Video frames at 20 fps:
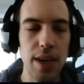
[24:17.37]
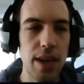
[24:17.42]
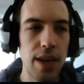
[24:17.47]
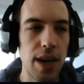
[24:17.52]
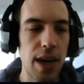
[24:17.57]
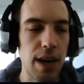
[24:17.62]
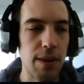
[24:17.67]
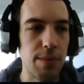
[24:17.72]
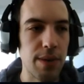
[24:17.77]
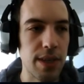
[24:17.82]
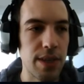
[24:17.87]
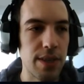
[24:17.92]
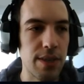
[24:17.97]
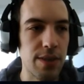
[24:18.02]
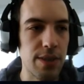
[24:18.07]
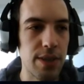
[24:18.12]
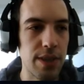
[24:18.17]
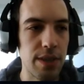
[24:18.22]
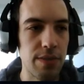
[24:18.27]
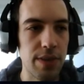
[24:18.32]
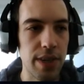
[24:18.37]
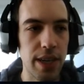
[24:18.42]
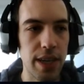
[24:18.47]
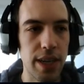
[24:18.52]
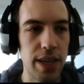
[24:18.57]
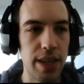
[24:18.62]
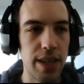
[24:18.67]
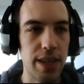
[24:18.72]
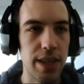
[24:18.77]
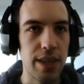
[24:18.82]
I wanted to shift a
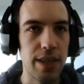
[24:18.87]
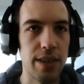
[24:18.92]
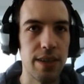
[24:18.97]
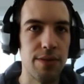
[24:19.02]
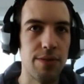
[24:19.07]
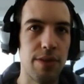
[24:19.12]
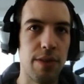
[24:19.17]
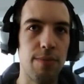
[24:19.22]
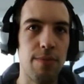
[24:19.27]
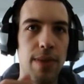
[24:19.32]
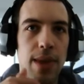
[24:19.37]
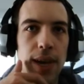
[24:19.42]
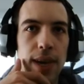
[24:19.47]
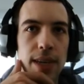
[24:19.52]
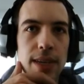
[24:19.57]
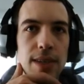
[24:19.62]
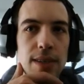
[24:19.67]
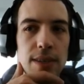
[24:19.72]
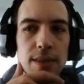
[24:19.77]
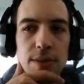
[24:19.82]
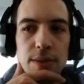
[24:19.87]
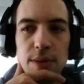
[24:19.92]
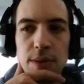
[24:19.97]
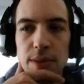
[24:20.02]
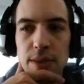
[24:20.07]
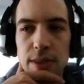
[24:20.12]
little from that to